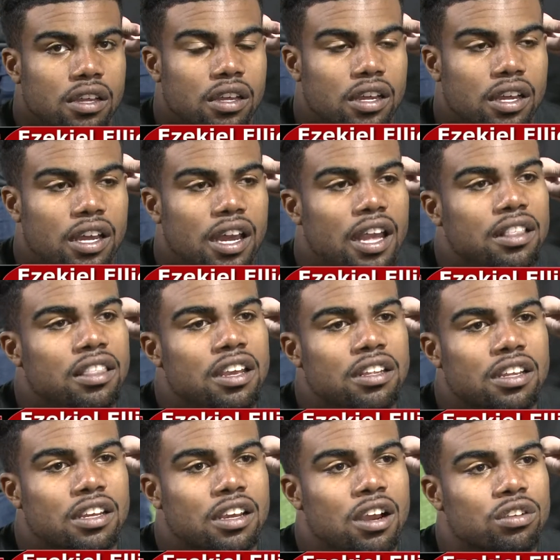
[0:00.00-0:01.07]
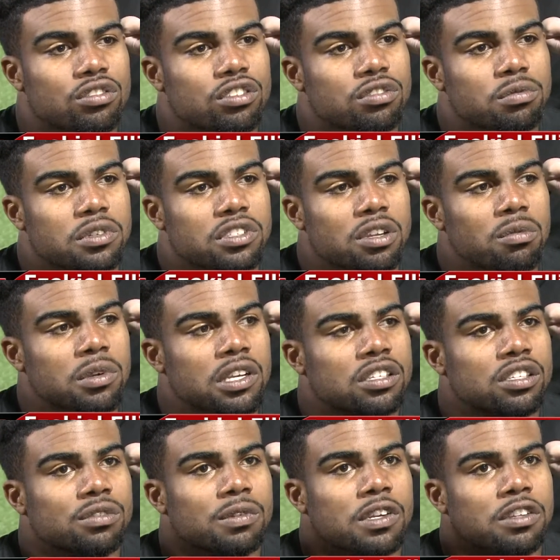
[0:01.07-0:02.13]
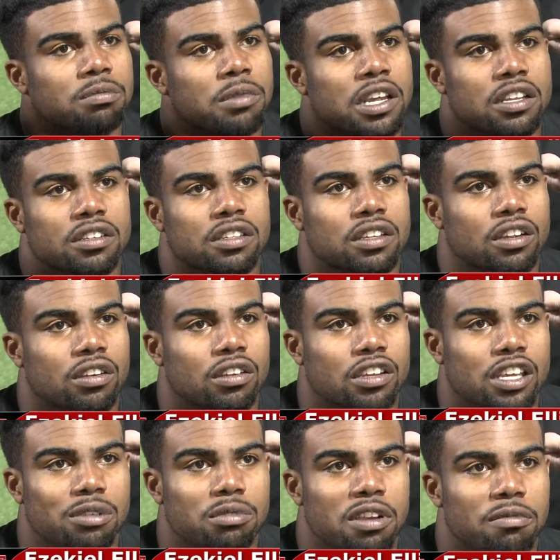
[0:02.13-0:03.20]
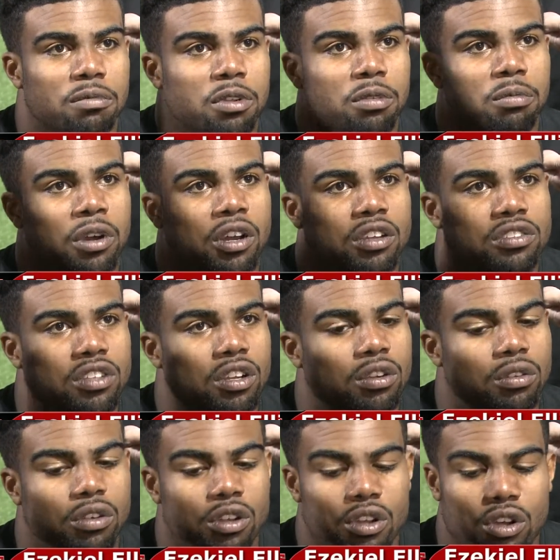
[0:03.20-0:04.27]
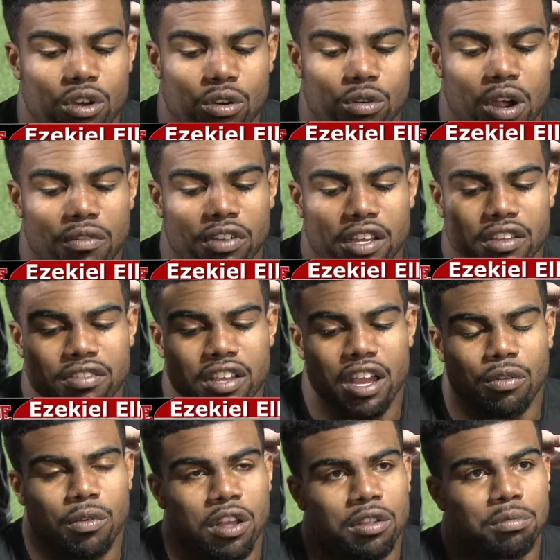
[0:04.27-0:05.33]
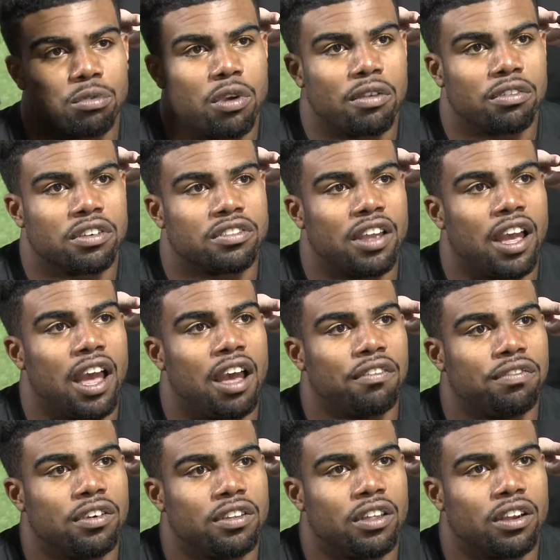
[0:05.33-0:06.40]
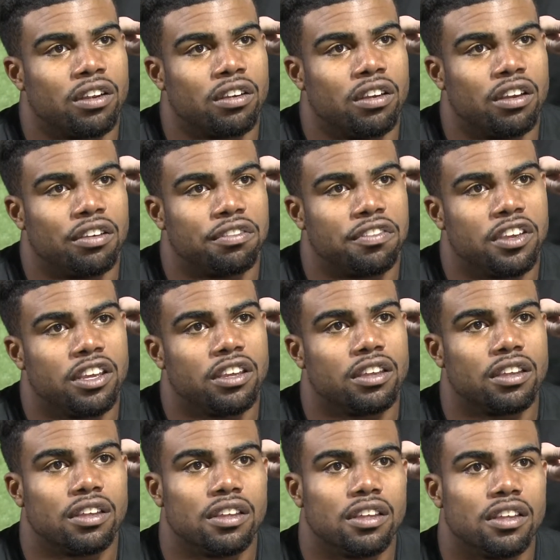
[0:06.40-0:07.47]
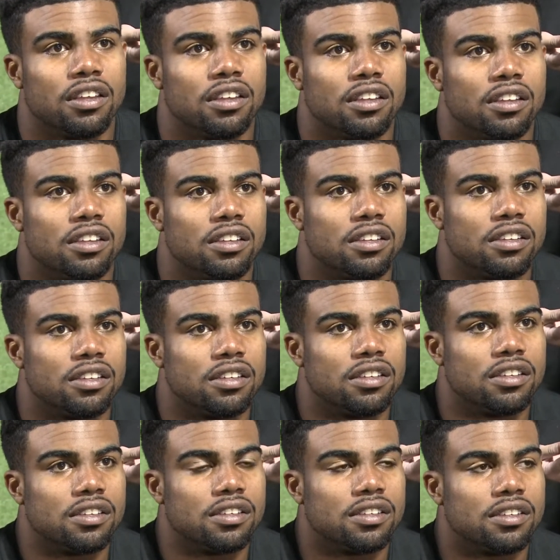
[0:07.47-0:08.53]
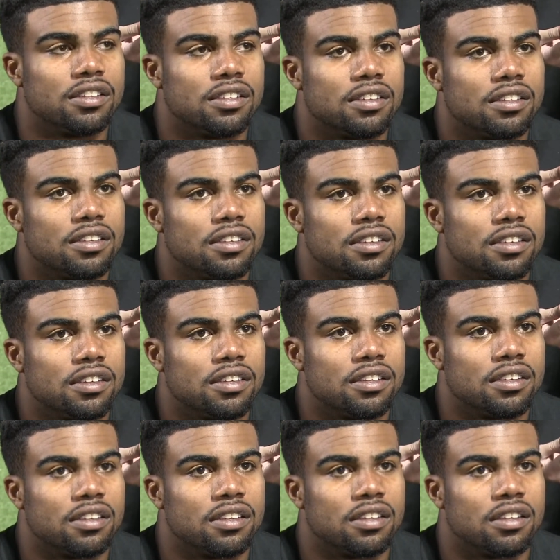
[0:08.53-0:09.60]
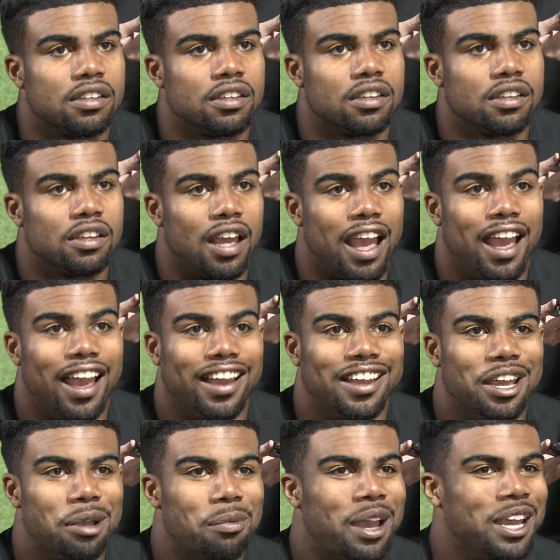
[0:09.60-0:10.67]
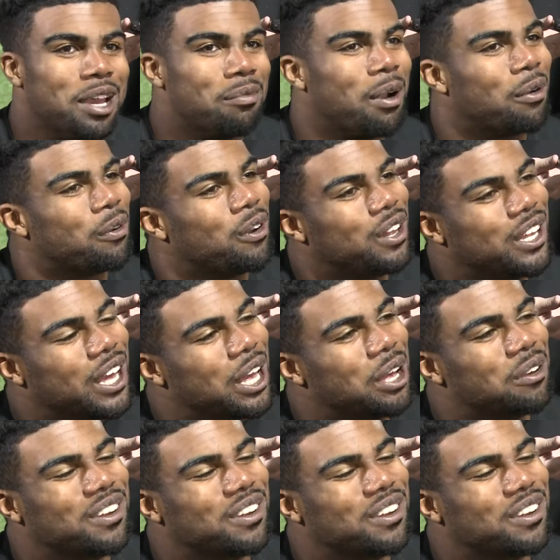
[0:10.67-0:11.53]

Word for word: Uh, I think the coaches, when someone gets the rhythm, they just, they're going to keep giving them the ball. So whoever gets that rhythm, whoever gets that hot foot, they're going to uh, feed. And you're ready, you're ready to eat. I am, I am, I really am.